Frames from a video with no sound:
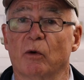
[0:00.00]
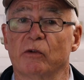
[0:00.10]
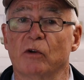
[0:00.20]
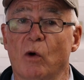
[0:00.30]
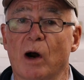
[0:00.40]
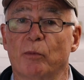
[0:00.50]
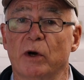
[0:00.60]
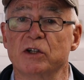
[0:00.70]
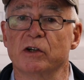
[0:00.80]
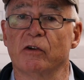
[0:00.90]
There was no
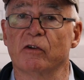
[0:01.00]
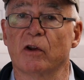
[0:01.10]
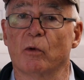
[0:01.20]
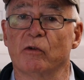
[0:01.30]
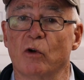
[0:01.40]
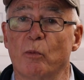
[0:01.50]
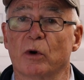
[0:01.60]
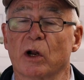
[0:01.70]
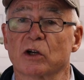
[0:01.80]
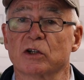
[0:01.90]
operations, there was no
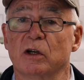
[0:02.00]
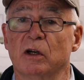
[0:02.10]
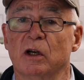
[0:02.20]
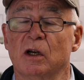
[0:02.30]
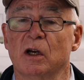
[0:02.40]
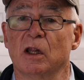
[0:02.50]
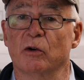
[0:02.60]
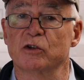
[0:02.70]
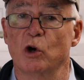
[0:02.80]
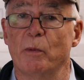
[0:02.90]
production,
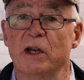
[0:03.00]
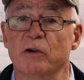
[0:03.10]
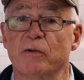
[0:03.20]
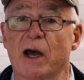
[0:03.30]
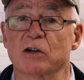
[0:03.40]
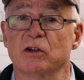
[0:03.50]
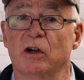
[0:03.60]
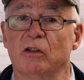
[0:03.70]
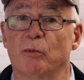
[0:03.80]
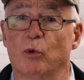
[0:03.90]
there was no
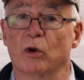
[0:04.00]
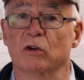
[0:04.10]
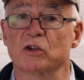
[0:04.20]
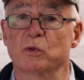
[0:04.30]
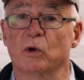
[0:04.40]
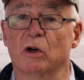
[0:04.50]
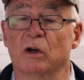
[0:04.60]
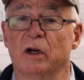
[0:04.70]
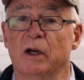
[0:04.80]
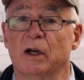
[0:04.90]
manufacturing. The boilers
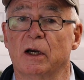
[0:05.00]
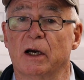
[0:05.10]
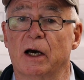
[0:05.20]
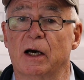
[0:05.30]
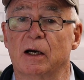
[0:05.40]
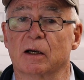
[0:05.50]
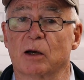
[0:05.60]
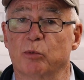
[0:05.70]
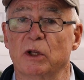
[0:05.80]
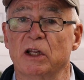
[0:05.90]
were uh,
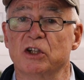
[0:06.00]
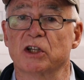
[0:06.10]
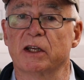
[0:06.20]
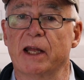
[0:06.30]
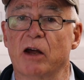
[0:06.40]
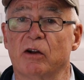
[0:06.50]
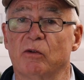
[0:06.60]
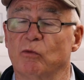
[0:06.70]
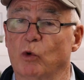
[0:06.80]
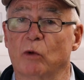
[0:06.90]
completely shut down,
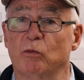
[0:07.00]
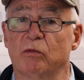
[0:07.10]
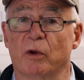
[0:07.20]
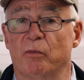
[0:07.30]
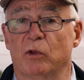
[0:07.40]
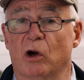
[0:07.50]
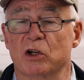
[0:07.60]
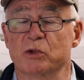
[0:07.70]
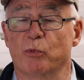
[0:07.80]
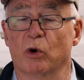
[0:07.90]
and one, the
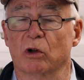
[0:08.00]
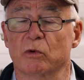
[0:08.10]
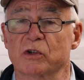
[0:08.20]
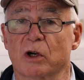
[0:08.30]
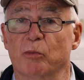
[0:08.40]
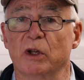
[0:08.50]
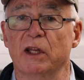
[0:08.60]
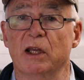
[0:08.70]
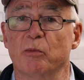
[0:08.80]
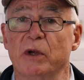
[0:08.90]
large boiler was
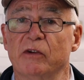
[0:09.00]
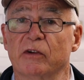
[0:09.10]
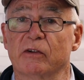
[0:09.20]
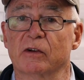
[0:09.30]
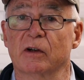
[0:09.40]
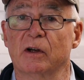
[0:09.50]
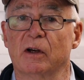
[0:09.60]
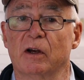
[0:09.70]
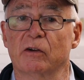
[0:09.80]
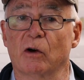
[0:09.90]
completely in pieces.
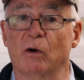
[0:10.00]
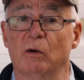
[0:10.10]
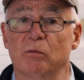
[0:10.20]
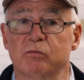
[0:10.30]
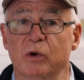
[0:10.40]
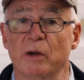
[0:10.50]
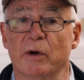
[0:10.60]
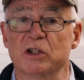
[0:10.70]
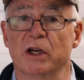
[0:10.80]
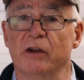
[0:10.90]
So,
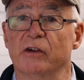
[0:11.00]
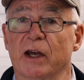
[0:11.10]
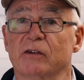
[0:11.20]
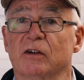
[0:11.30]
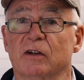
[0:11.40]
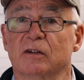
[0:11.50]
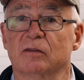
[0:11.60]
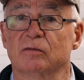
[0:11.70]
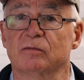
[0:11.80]
pretty much a disaster.